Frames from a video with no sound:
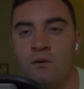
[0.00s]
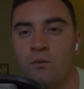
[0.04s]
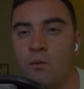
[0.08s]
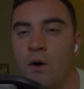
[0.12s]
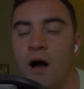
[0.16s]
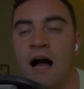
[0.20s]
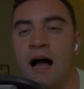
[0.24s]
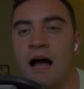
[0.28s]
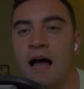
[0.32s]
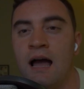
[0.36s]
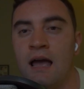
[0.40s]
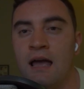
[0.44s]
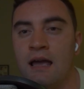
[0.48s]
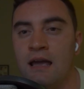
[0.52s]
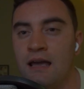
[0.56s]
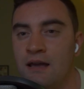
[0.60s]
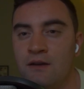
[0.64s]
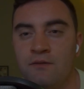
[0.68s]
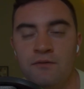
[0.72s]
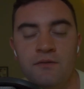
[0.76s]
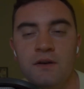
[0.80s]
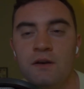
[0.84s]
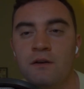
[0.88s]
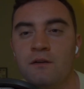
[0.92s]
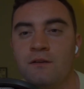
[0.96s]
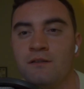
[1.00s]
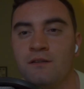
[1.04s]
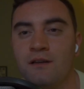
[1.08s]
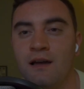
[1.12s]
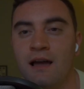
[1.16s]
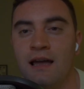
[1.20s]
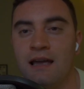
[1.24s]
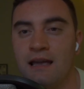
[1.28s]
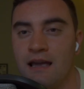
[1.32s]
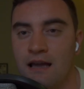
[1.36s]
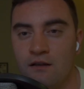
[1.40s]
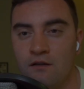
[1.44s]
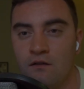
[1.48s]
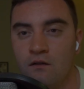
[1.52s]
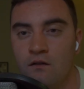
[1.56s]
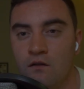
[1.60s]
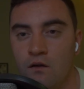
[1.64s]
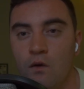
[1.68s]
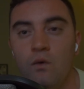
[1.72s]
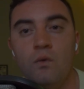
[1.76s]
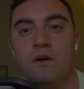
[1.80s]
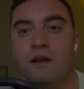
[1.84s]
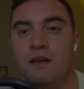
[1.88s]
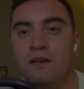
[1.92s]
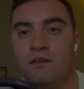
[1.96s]
why it feels like as
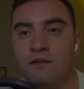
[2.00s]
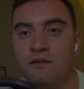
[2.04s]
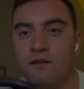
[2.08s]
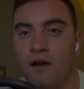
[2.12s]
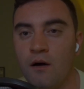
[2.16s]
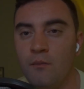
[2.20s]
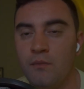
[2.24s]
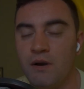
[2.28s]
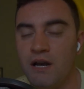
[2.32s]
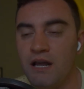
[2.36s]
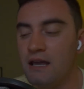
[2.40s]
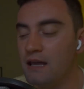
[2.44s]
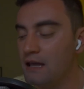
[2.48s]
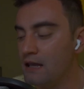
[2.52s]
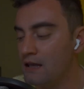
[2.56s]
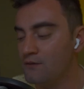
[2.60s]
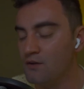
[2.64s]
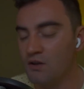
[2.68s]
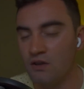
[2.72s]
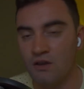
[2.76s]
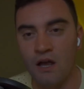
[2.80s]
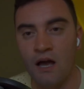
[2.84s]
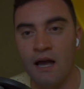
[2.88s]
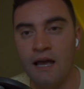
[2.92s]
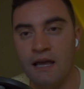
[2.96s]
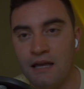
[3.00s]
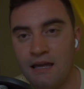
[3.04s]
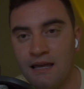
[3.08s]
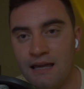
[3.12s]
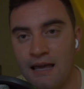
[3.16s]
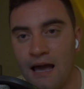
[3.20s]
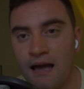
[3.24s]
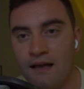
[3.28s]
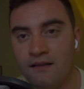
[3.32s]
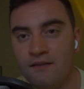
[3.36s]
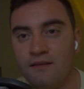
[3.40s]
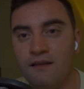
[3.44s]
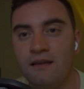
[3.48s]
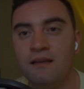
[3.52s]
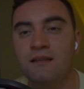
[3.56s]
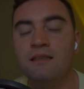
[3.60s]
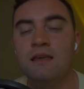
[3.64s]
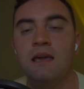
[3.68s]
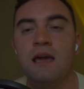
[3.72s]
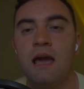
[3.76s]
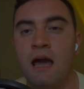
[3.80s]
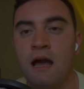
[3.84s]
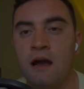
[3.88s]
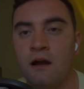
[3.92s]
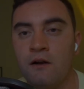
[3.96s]
soon as somebody even like gets in
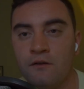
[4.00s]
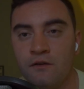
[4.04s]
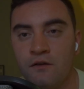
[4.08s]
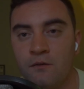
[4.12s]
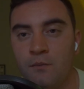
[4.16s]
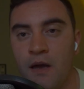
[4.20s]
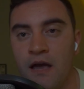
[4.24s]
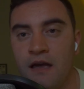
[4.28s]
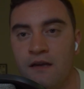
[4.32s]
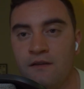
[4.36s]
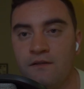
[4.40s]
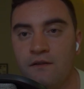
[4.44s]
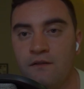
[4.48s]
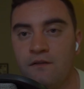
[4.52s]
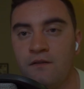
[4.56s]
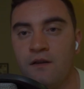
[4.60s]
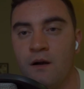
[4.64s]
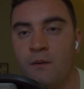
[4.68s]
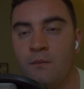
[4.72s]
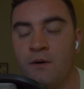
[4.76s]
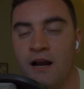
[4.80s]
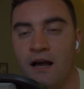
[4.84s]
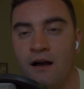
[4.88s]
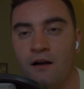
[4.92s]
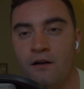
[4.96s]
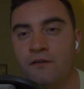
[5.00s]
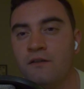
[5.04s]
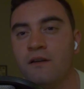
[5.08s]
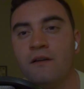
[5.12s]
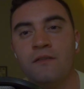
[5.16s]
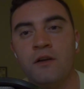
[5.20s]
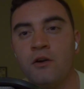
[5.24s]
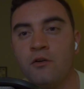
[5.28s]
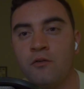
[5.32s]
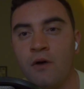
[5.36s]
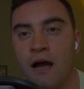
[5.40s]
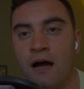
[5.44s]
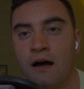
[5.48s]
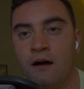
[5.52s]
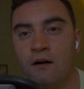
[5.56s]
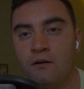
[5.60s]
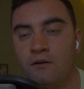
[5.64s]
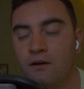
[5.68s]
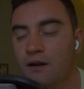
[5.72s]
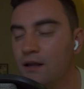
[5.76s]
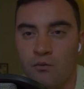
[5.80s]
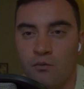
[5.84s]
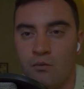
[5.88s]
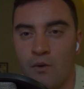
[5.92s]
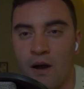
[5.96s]
the airspace of someone else on the
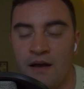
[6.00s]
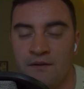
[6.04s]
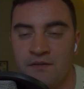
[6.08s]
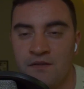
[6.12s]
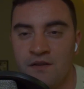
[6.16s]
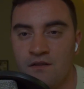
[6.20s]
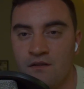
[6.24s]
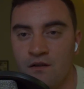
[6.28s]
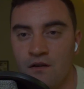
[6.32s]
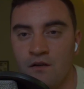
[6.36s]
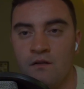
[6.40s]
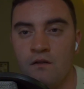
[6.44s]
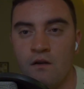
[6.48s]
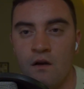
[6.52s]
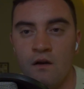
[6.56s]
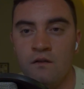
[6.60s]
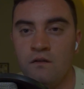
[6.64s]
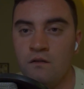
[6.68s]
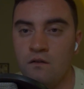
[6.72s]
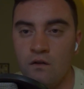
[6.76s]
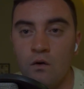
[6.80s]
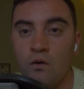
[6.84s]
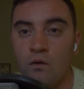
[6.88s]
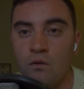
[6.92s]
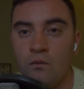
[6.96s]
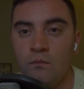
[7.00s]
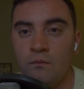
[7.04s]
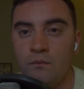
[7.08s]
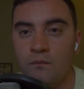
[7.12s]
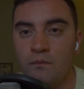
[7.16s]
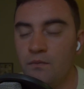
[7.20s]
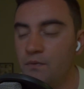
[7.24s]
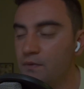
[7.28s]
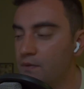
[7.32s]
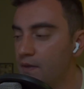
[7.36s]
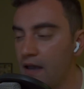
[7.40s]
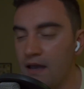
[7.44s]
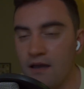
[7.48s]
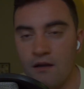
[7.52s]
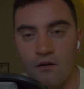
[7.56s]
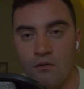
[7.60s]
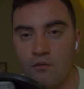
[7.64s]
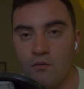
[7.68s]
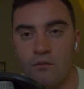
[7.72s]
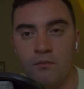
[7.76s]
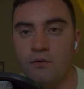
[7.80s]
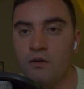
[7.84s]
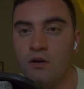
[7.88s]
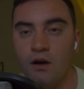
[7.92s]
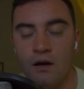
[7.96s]
ground, refs just assume they
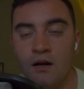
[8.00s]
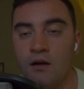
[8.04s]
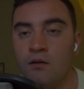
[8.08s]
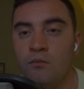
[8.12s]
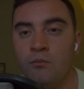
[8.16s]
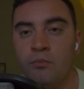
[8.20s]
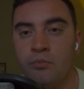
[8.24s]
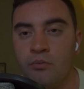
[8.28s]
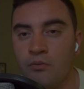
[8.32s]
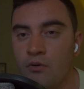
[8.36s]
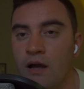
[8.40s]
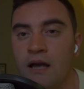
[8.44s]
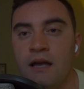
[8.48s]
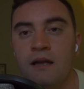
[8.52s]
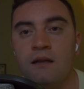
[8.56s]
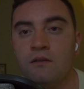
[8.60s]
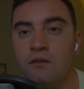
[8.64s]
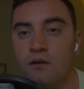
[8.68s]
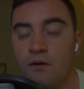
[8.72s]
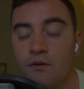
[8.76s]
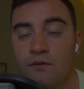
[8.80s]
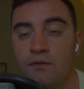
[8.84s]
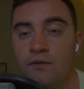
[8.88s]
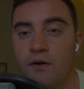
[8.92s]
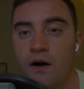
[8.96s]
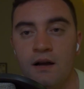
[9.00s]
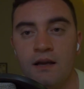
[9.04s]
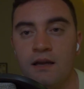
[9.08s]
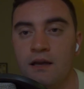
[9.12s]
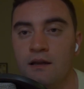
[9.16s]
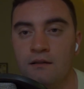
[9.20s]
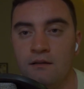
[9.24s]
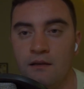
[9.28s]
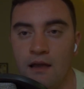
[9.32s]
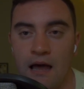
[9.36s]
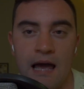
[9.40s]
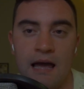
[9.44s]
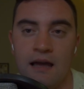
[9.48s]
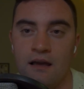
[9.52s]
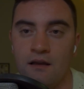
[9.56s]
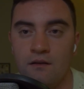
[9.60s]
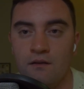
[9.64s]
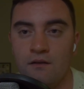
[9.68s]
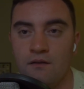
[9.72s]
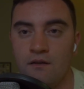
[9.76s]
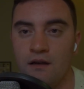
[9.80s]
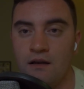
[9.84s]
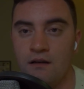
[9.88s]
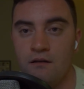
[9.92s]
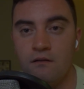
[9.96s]
are gonna break their fucking
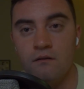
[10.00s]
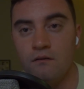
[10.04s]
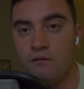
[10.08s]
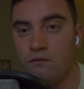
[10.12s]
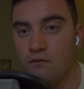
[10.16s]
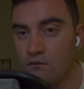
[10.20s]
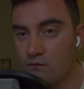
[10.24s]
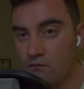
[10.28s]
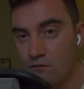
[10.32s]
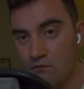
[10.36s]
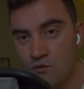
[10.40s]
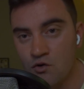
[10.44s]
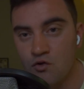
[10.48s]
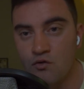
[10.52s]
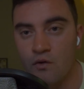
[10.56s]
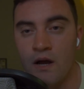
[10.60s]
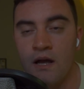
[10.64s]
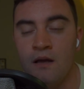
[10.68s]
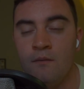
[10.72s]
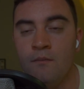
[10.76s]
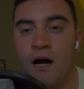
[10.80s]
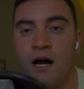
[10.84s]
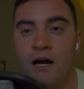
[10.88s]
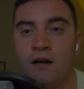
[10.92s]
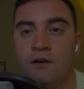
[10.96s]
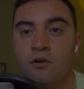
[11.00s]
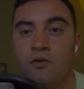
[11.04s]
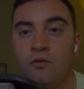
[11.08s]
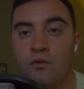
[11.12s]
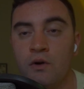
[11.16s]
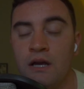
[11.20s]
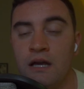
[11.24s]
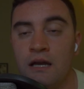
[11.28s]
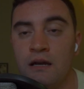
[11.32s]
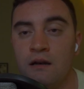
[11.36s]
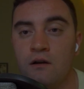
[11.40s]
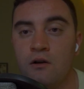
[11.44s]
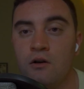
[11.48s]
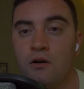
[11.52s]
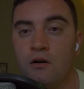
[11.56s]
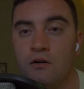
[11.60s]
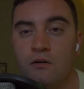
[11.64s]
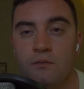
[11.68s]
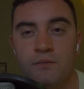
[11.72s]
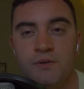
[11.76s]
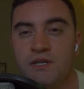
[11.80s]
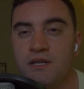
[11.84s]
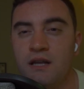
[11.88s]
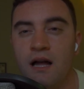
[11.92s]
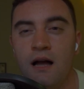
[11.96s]
legs and Draymond Green
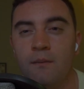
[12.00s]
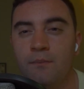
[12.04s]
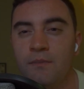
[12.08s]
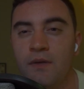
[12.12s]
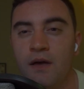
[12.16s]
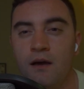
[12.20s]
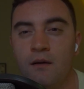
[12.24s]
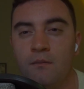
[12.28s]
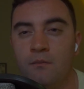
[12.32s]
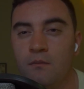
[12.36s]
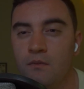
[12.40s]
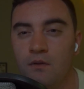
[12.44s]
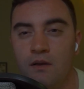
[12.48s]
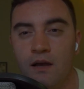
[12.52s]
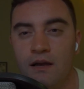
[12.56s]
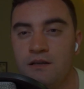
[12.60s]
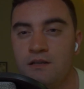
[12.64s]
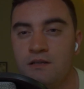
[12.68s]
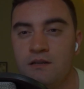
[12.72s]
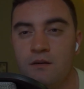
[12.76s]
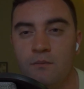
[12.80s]
curb stomp them. Like